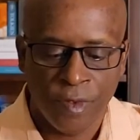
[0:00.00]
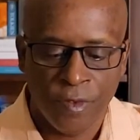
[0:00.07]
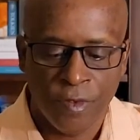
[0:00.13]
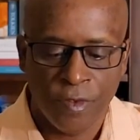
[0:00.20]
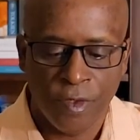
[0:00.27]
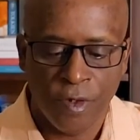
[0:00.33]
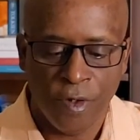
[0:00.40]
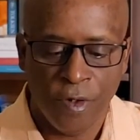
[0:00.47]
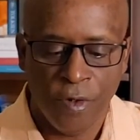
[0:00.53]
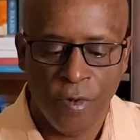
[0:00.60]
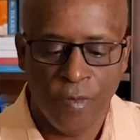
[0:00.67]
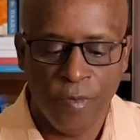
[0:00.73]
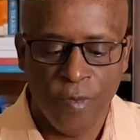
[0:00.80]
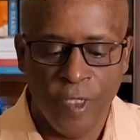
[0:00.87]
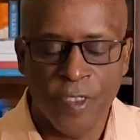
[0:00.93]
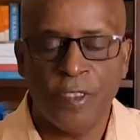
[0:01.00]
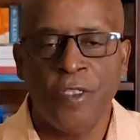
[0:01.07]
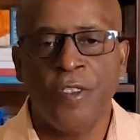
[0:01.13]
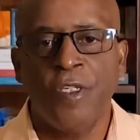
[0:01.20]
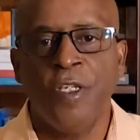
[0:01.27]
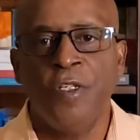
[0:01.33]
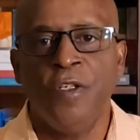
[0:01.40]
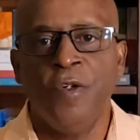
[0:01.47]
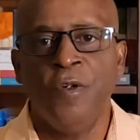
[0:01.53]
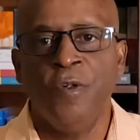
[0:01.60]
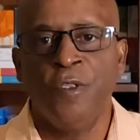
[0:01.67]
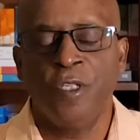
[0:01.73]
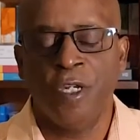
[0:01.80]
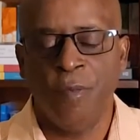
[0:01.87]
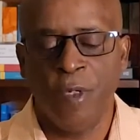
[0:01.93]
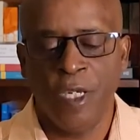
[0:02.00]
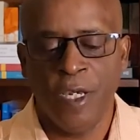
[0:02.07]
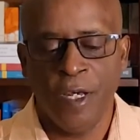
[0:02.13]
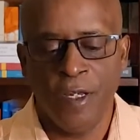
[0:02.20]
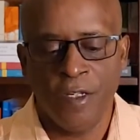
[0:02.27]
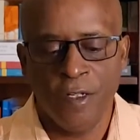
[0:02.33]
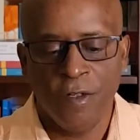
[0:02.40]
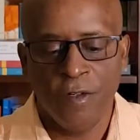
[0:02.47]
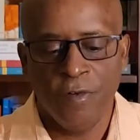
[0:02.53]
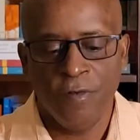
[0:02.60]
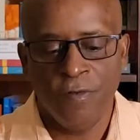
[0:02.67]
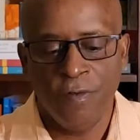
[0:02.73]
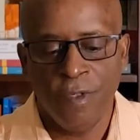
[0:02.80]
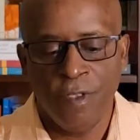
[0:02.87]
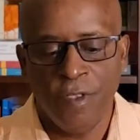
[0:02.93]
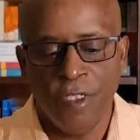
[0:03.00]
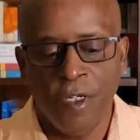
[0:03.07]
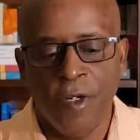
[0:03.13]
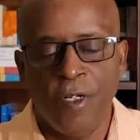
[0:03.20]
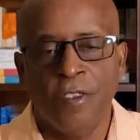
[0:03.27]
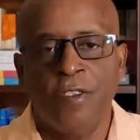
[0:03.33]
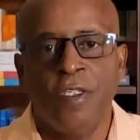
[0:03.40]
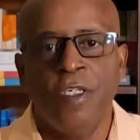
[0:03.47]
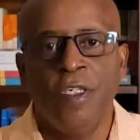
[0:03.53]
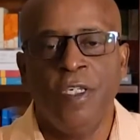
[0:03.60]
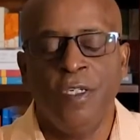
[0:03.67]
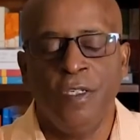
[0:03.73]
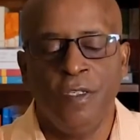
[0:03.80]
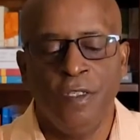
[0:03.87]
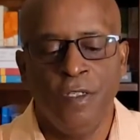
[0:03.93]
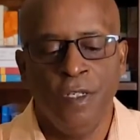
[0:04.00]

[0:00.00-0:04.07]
So this is good news coming out of DRC,